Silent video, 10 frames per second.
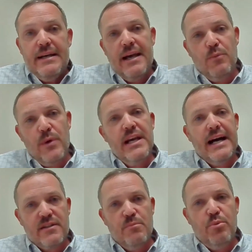And we
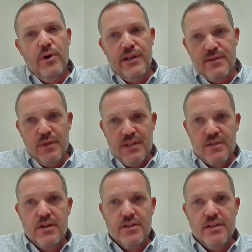got to the point as we
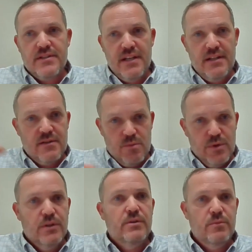started to see this
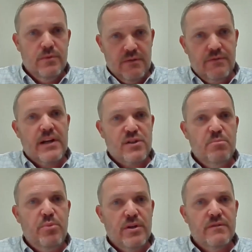real
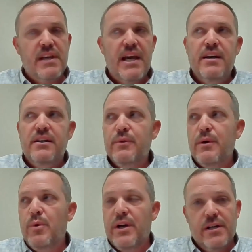inflection point of scale
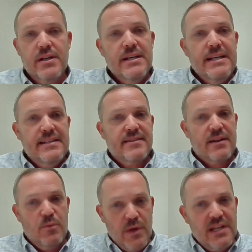where it's
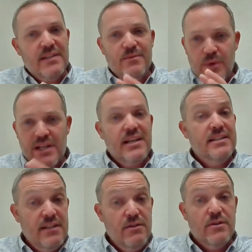like we could
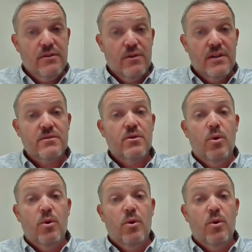continue to do this,